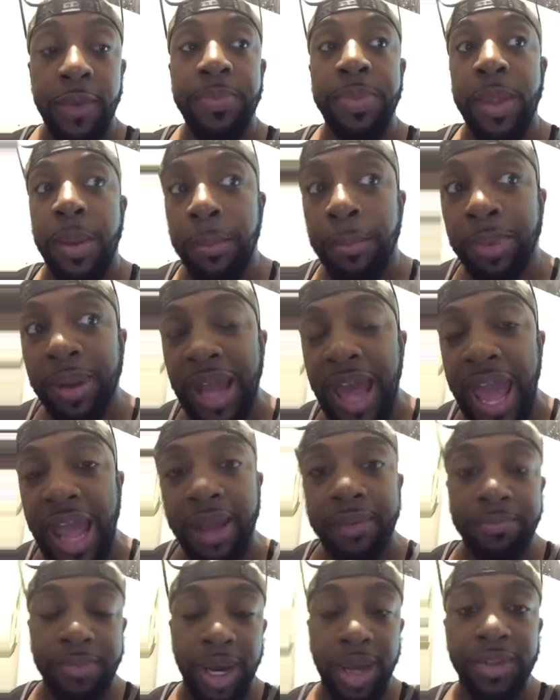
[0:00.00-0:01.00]
Black
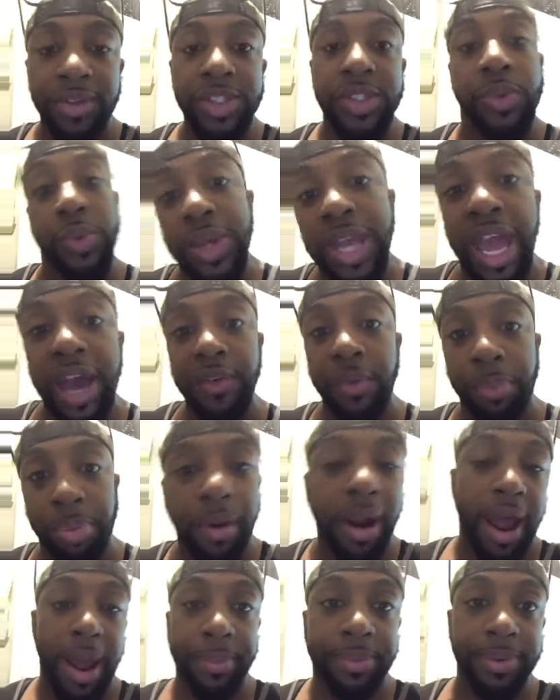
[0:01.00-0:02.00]
mothers, we have a
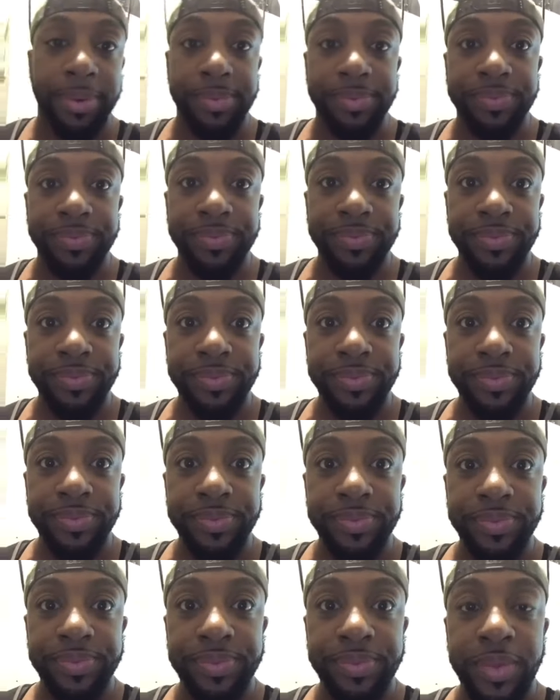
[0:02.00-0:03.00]
problem.
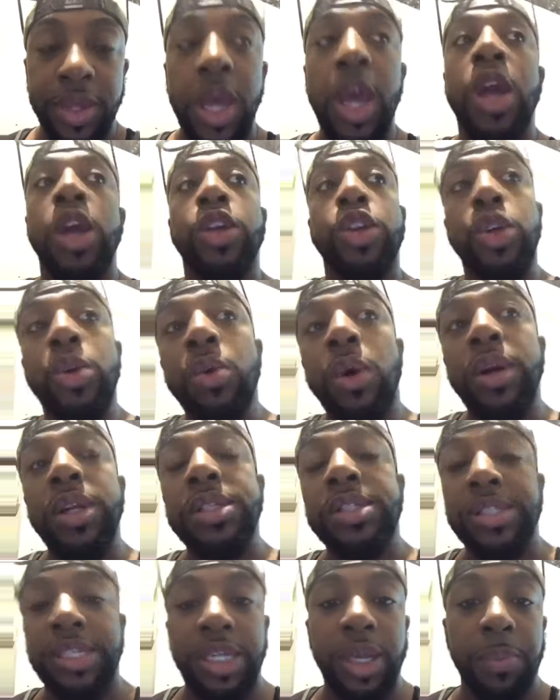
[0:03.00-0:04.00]
You want to
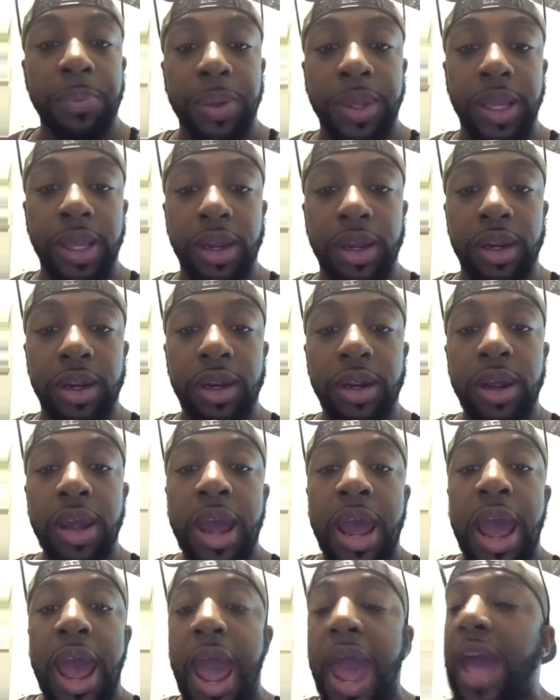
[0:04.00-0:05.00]
sit up here
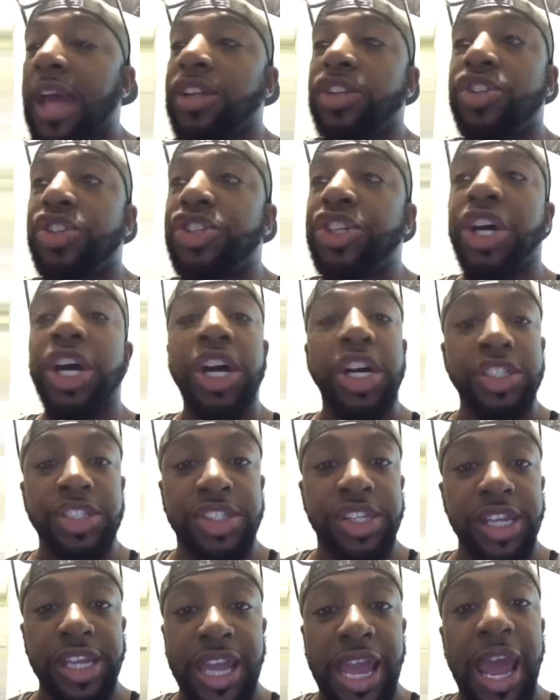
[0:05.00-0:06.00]
and judge the
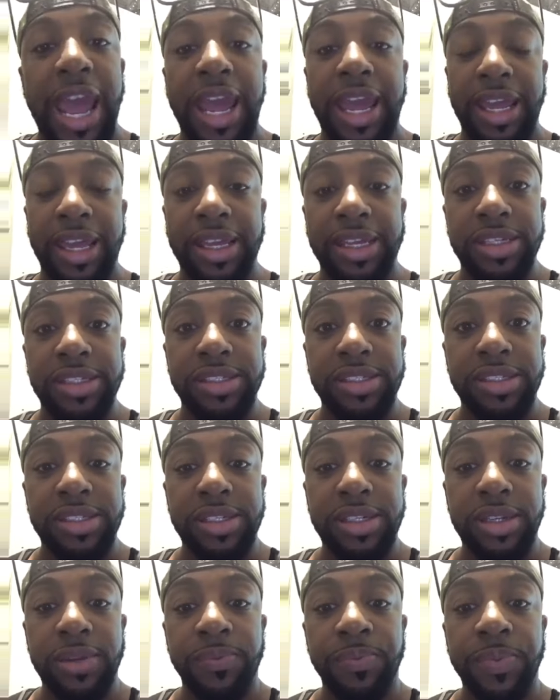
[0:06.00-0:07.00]
gays,
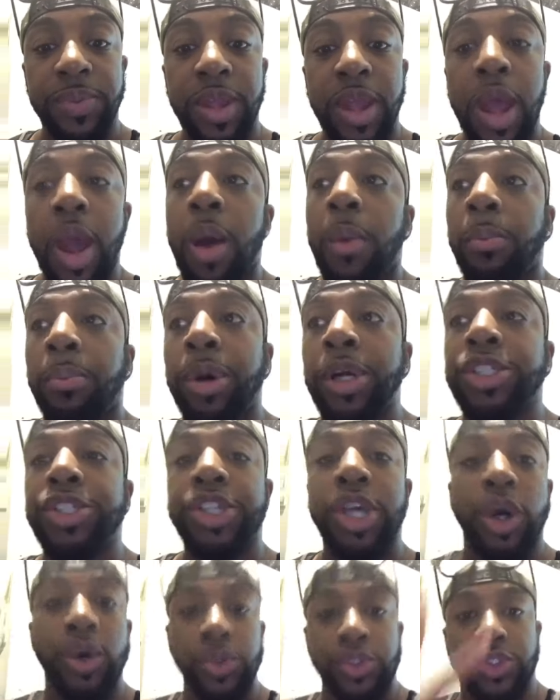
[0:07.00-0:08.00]
but
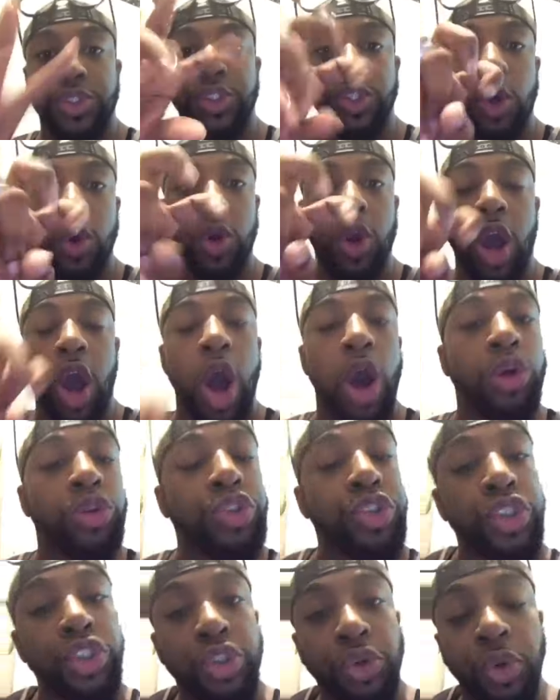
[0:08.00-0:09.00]
your so called
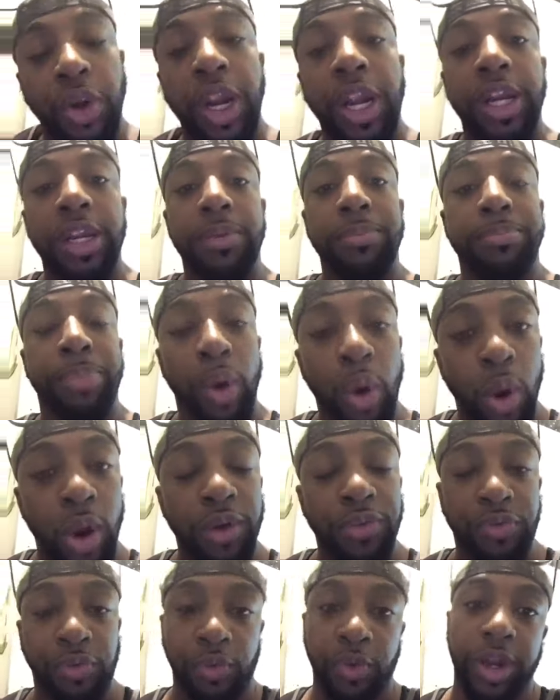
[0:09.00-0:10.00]
straight
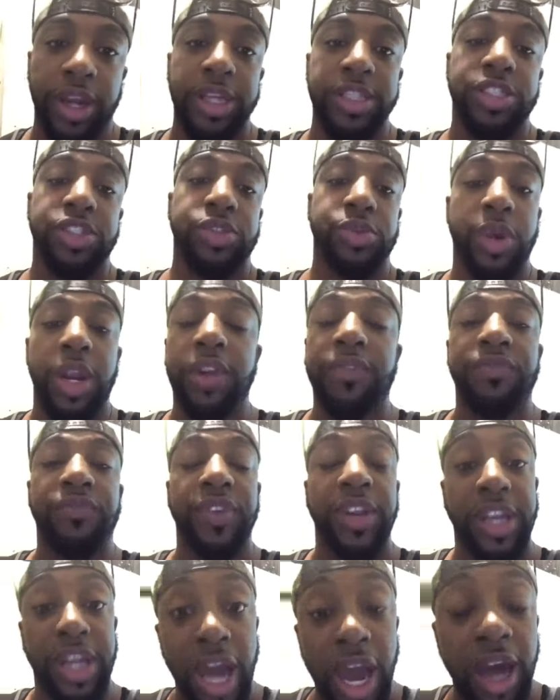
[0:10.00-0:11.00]
boyfriend, straight
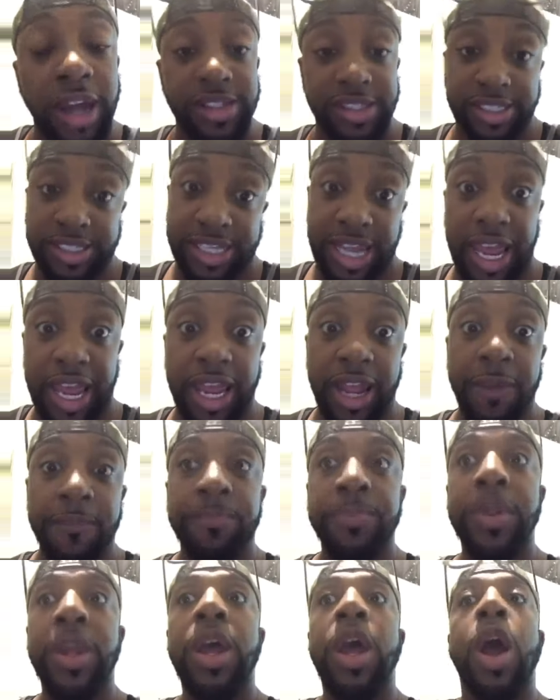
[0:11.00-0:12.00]
fiance,
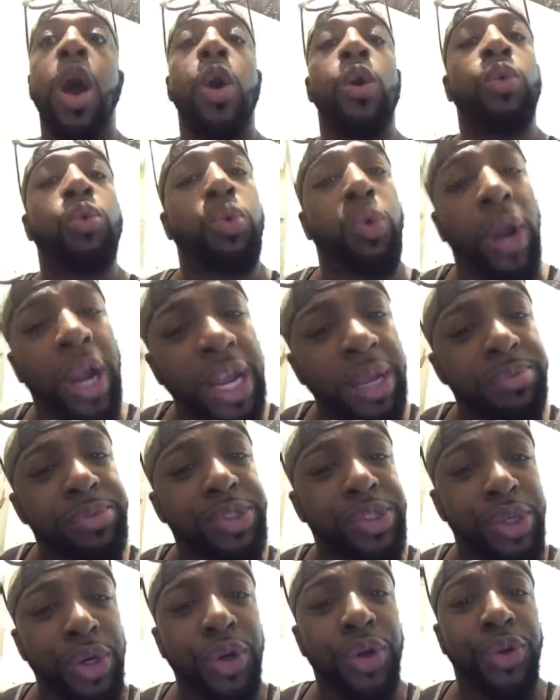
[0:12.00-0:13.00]
raped
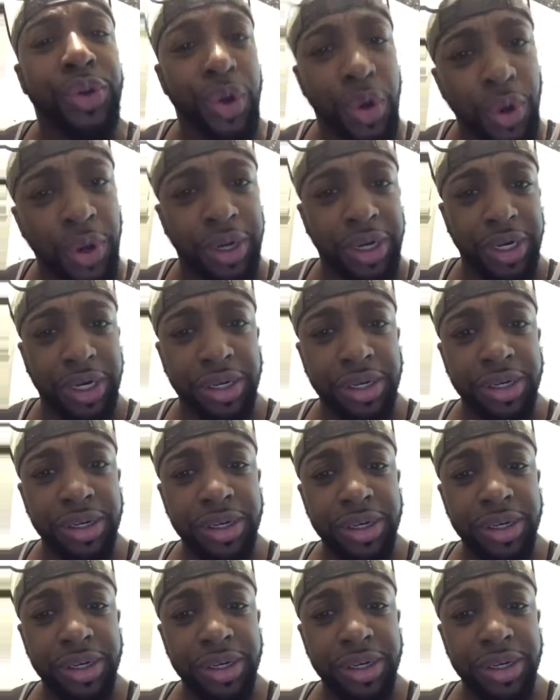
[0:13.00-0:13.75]
your daughter